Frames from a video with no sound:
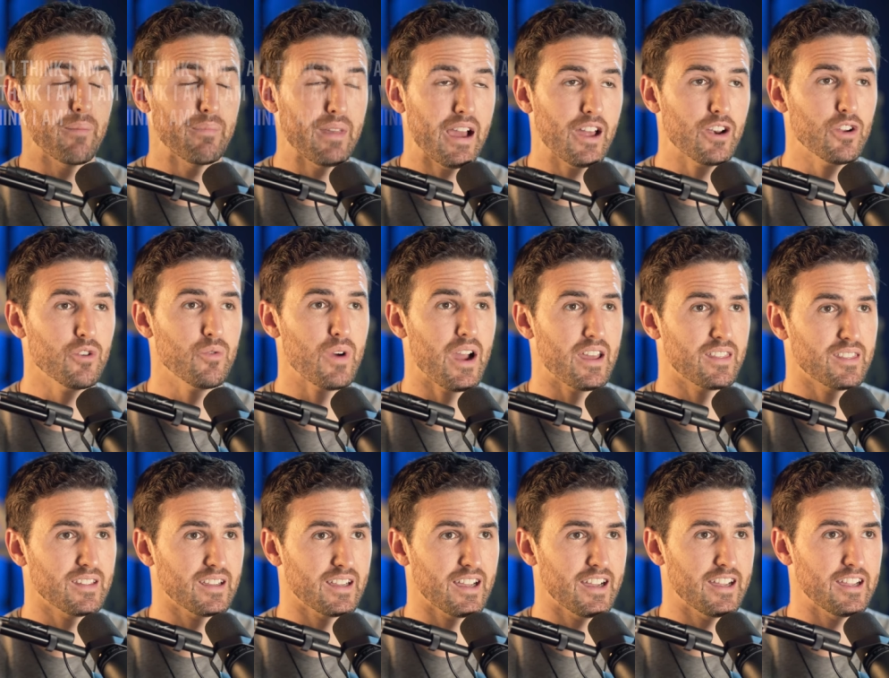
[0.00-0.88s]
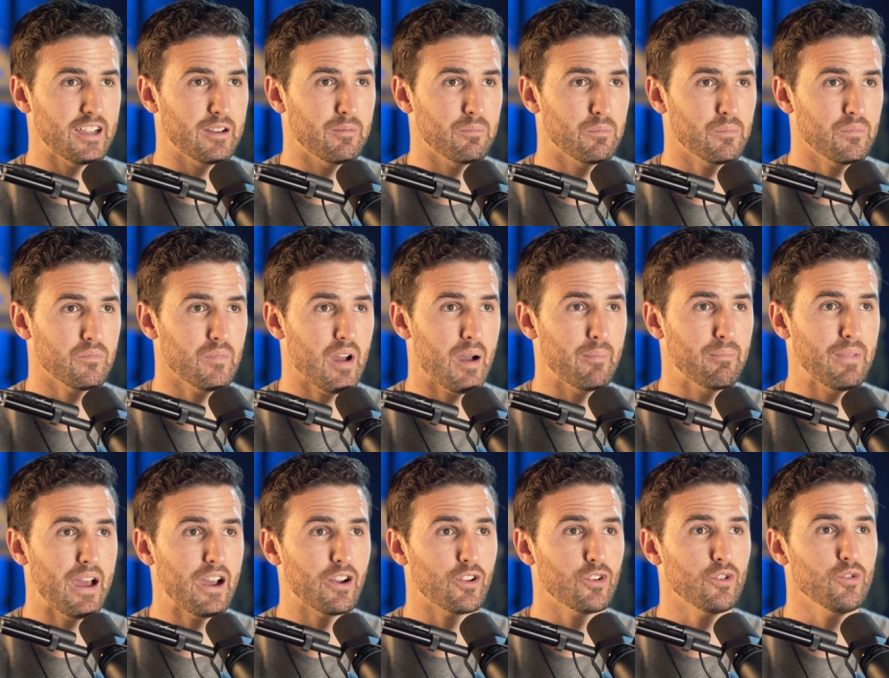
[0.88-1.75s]
I'm not who I think I am. I'm
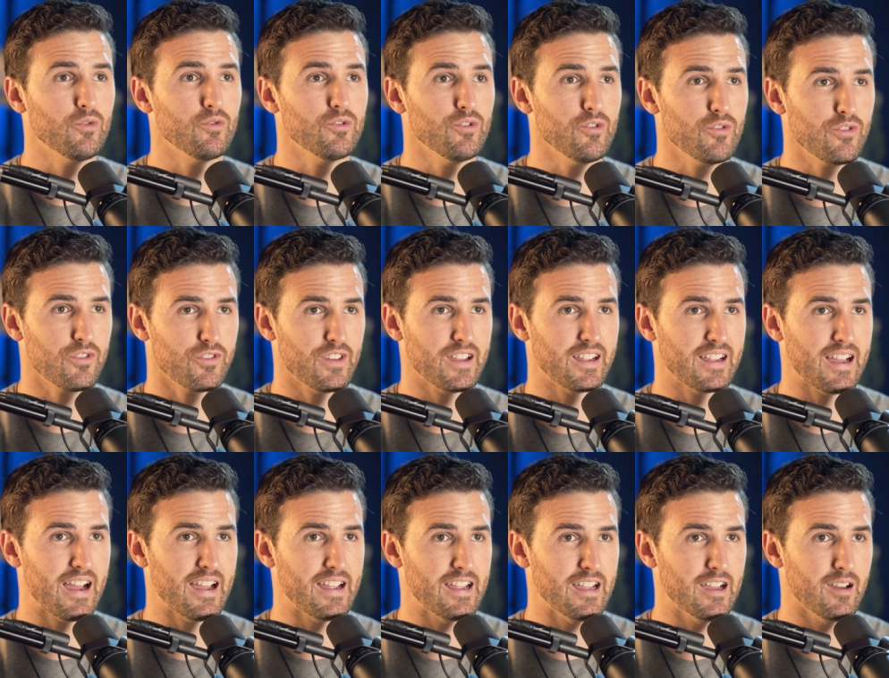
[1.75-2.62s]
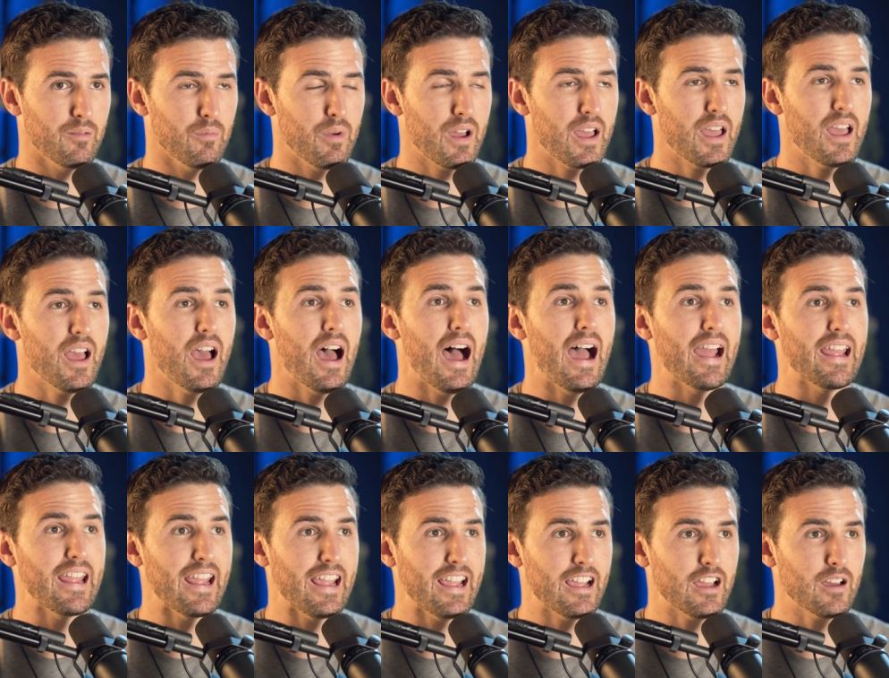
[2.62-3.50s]
not who you think I am.
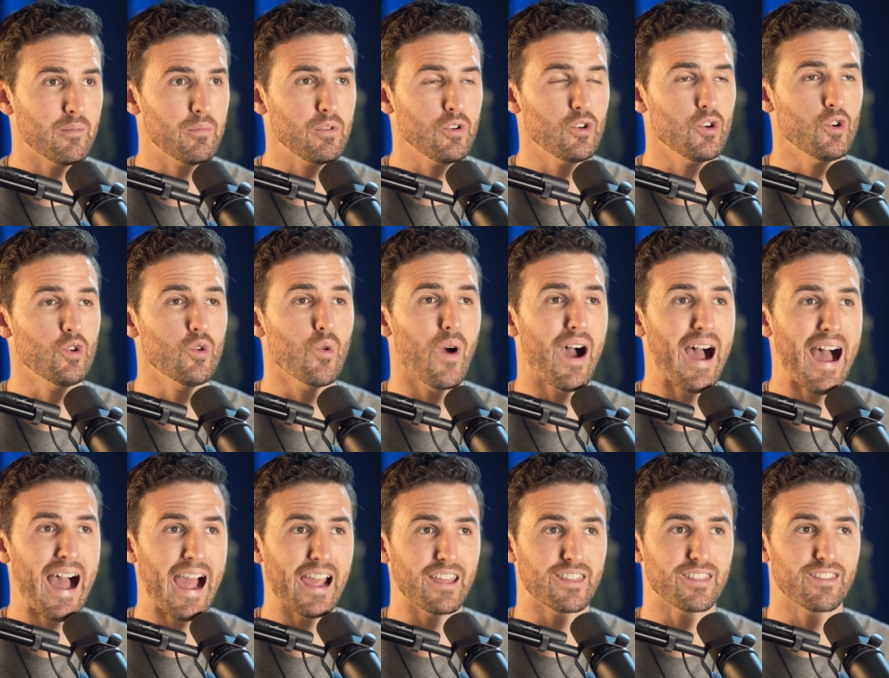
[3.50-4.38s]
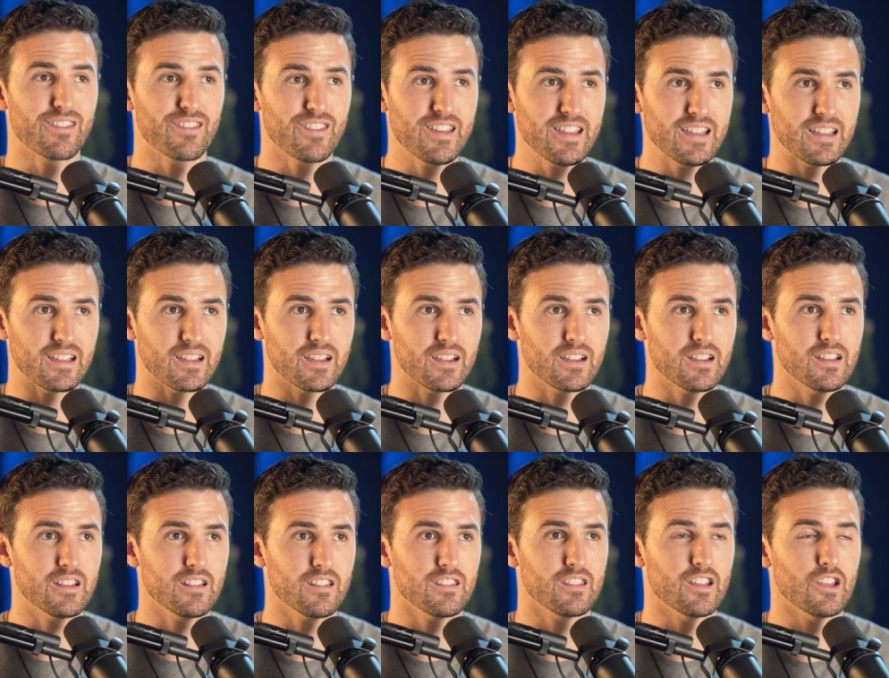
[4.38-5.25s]
I am who I think
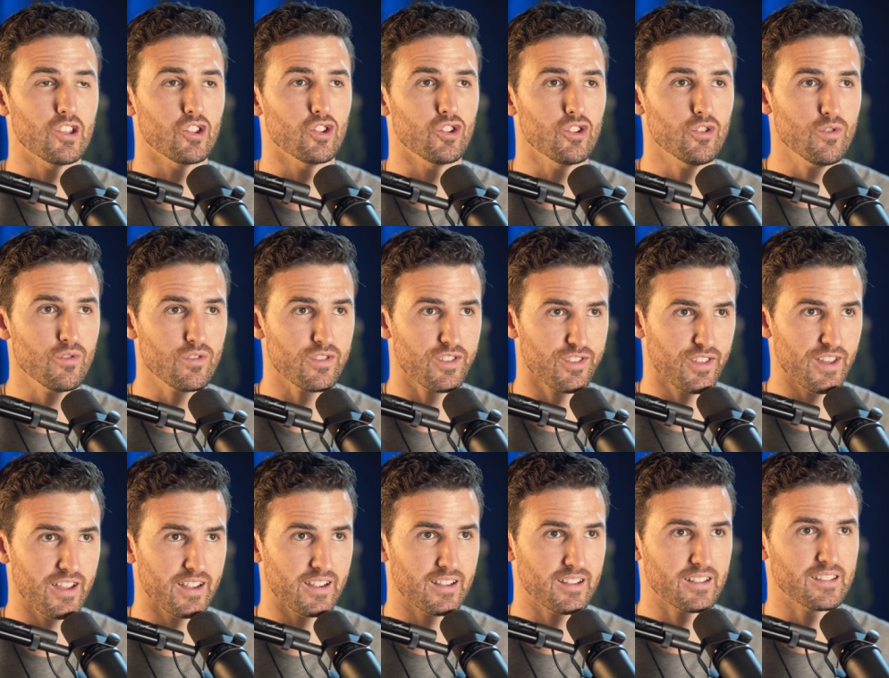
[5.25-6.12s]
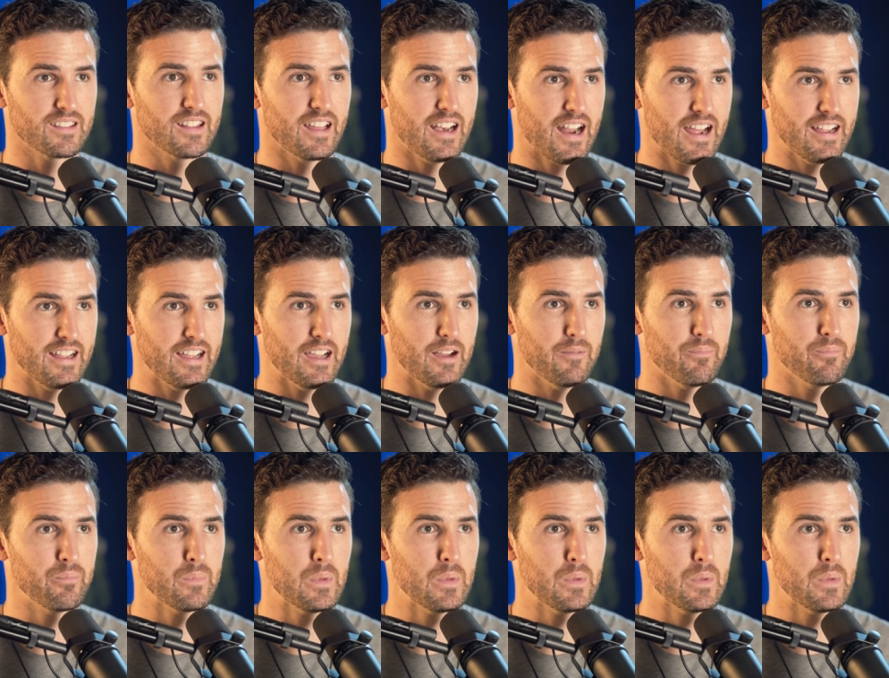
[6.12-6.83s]
that you think that I am.